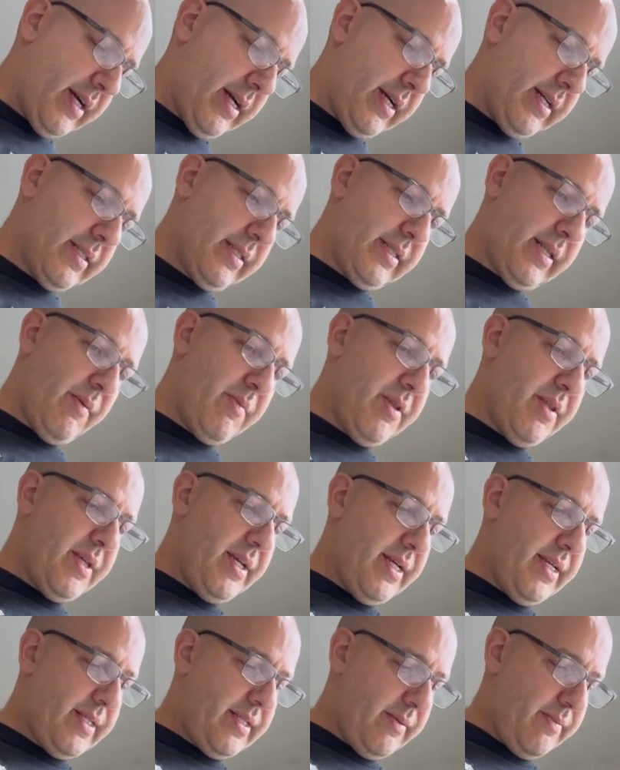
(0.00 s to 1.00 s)
some of
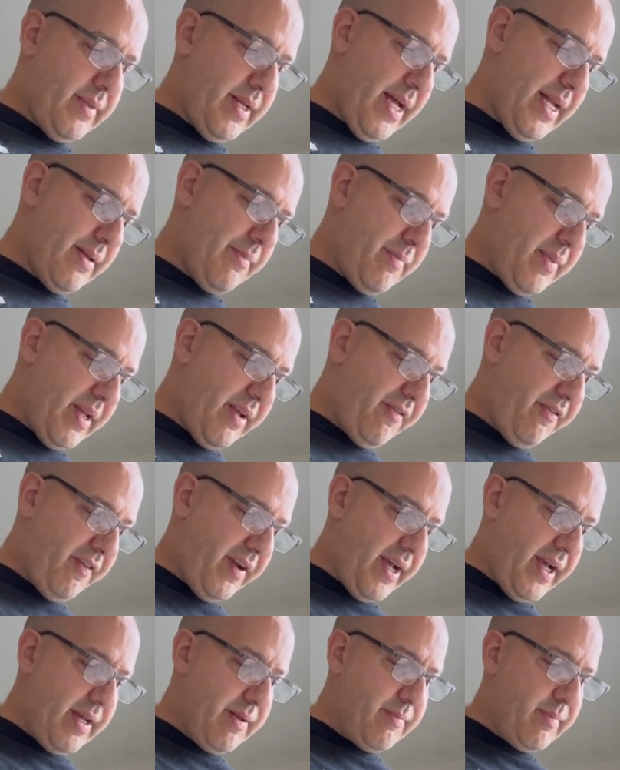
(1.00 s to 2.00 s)
these. I'm not a big
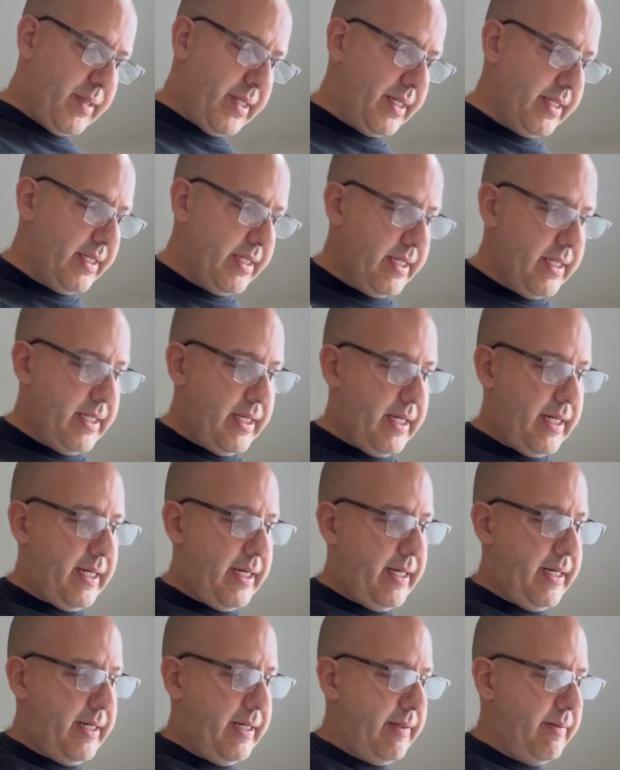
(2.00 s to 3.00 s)
fan, but
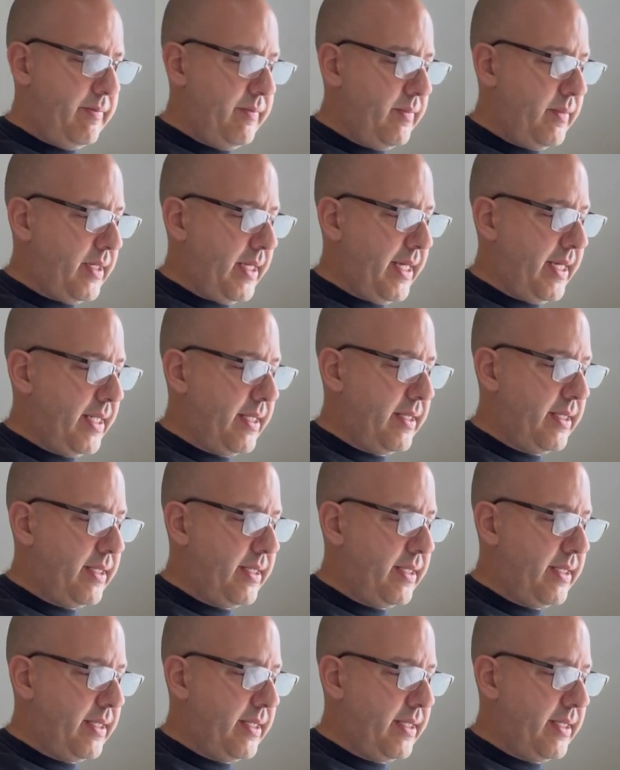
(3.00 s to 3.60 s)
again,